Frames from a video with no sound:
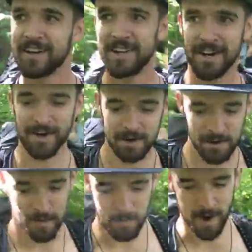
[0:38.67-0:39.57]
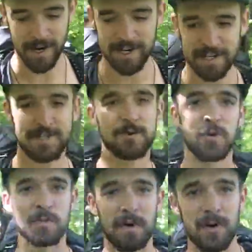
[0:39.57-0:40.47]
you know, walk into
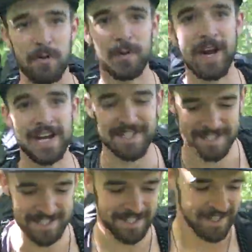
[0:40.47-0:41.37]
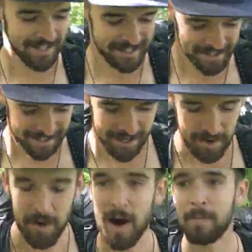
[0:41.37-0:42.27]
school both ways, you
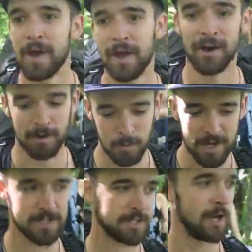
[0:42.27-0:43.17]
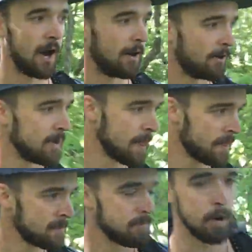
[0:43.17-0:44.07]
know, uphill with snow,
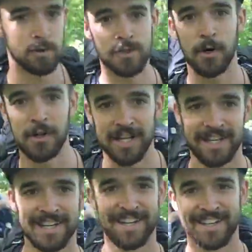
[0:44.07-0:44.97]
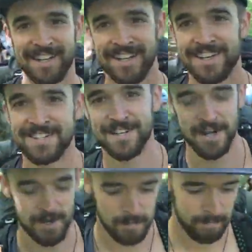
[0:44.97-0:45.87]
post holing.
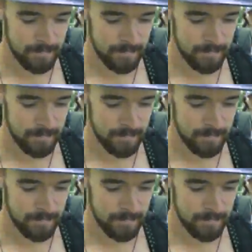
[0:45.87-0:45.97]
So